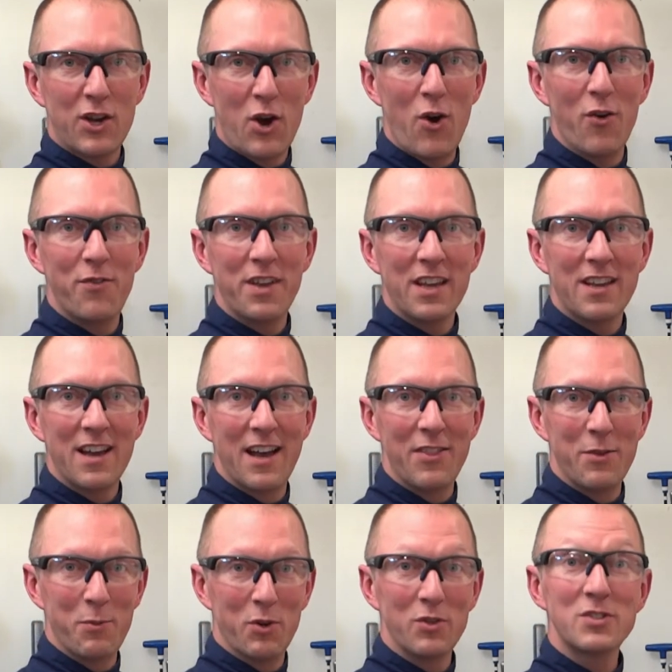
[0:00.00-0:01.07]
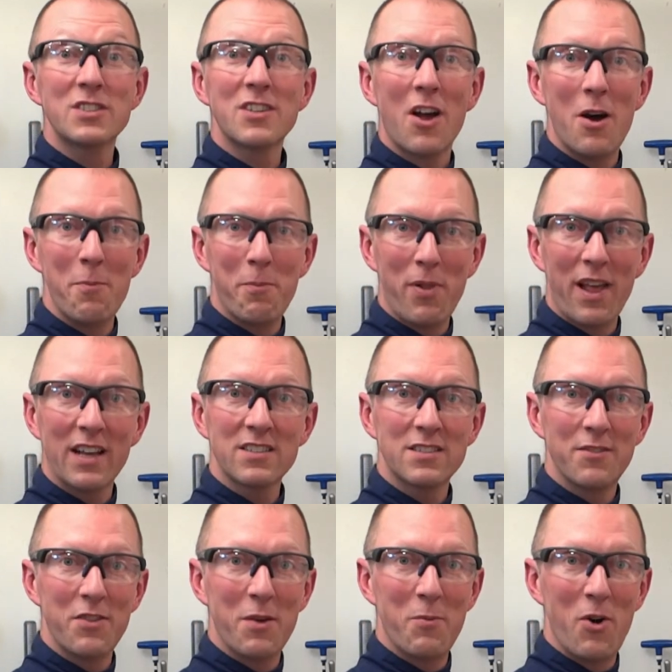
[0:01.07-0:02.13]
a coving cut, the most
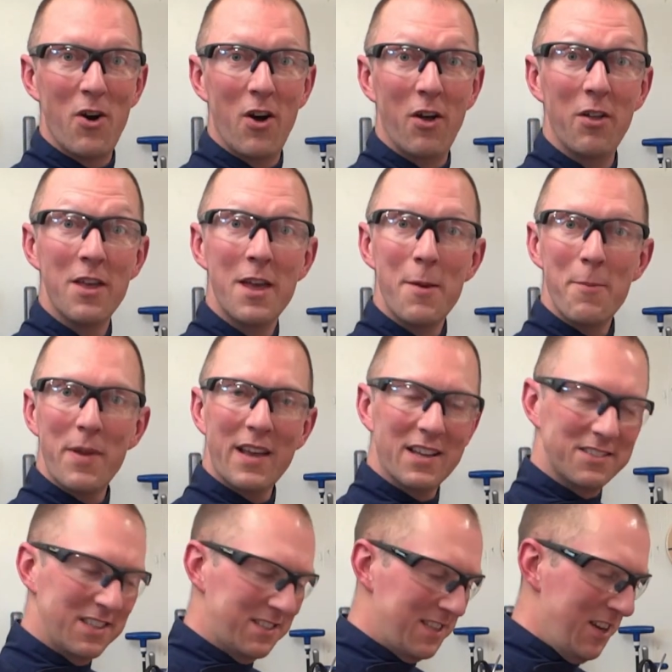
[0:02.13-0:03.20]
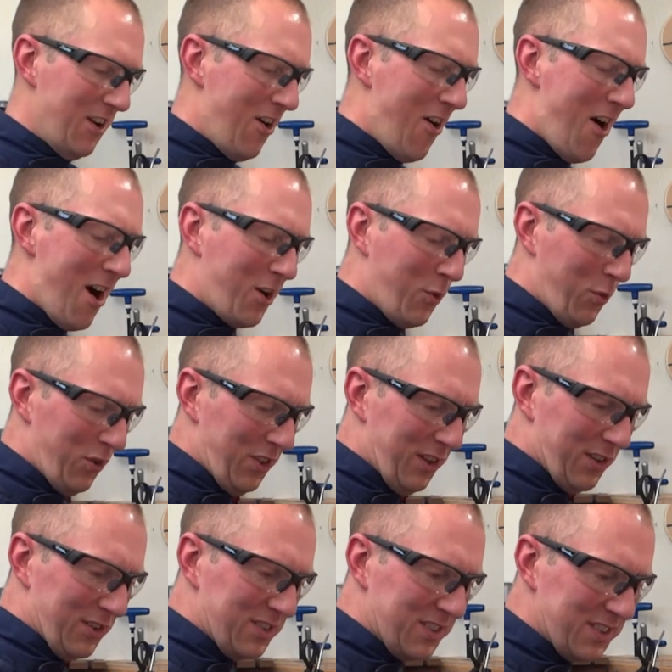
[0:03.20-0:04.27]
complex of them all, because it's an awkward
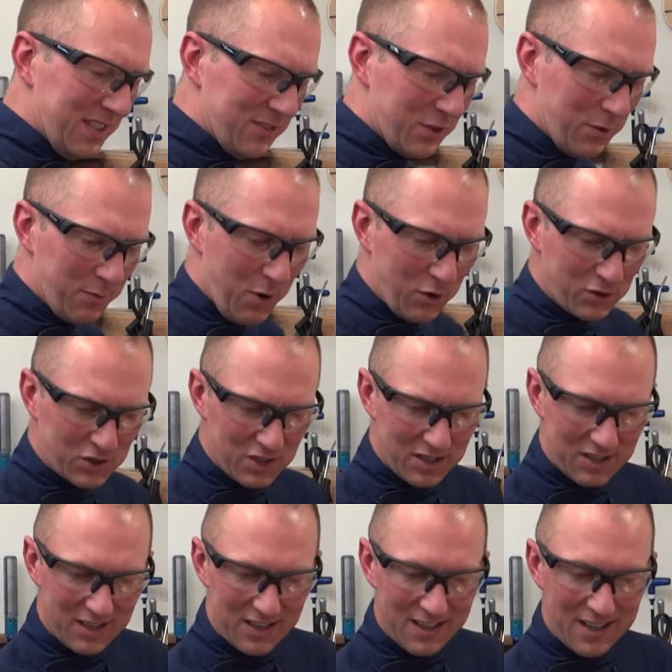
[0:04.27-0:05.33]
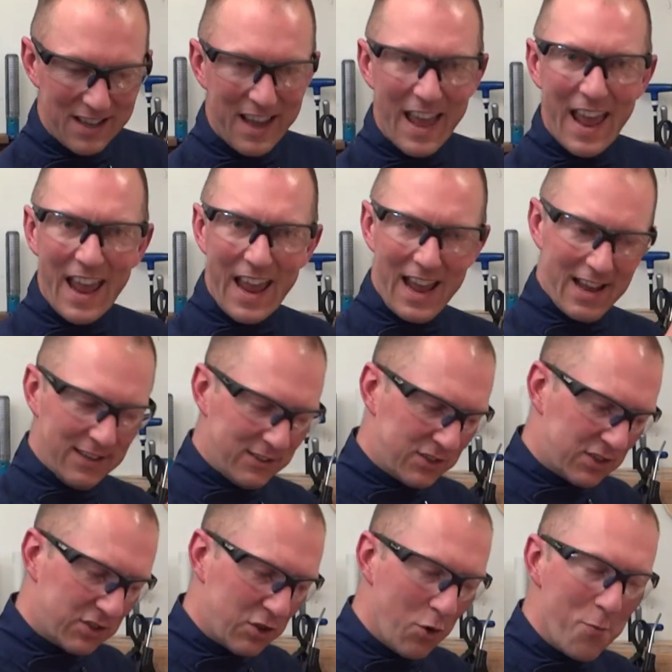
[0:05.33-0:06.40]
little scissor motion and
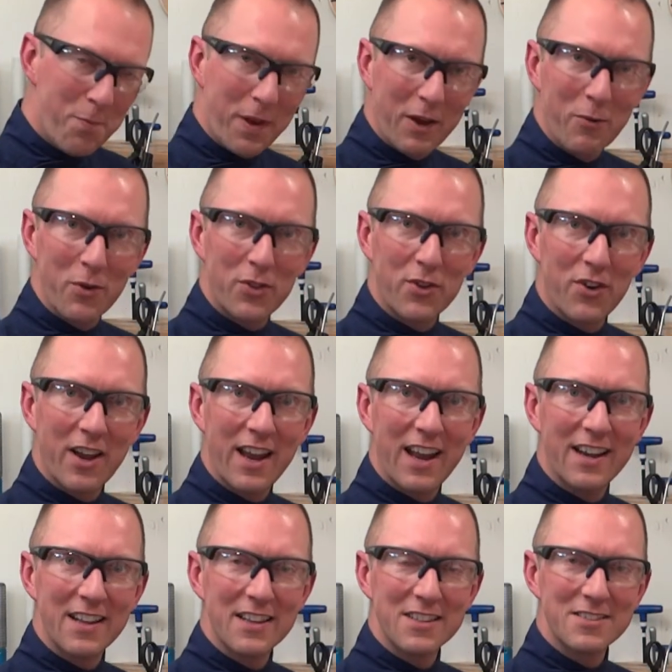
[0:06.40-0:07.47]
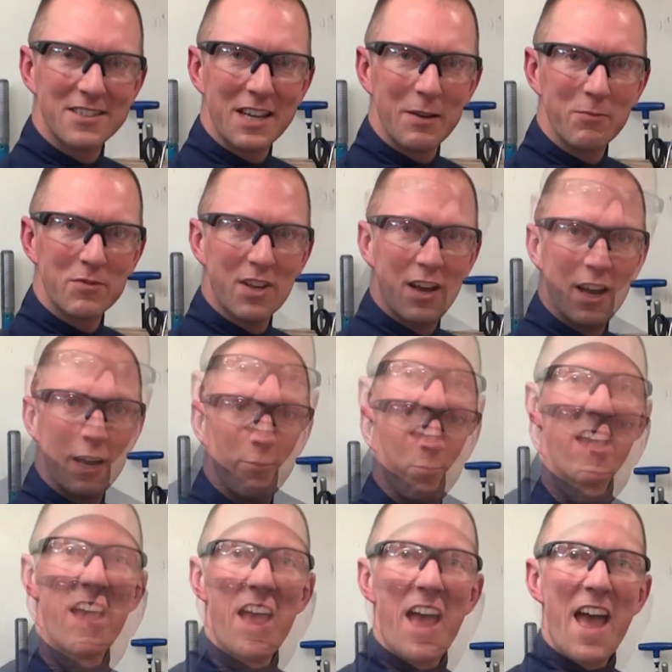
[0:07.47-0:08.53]
scooping with your hand at the same
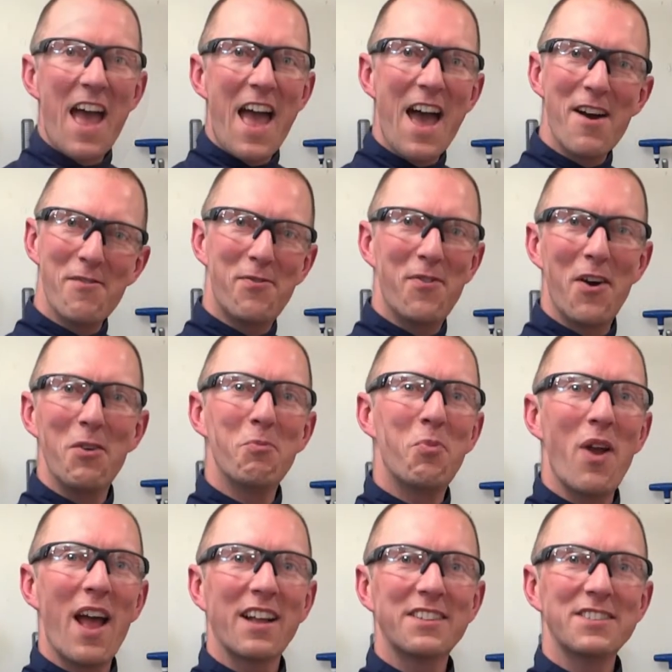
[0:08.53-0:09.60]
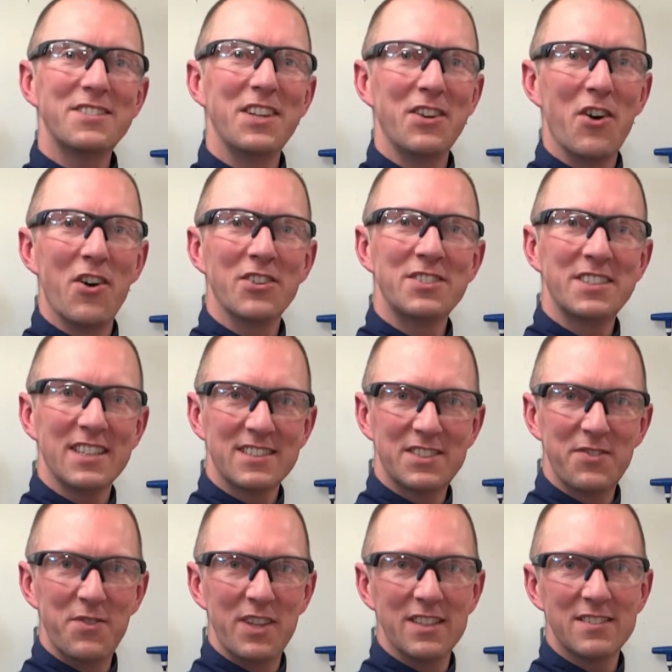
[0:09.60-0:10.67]
time. Have fun practicing all
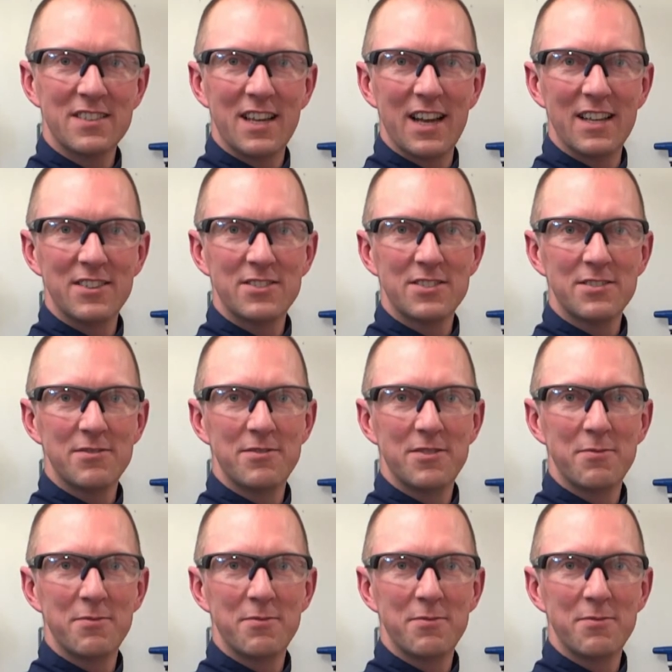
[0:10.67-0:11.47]
6 of these cuts.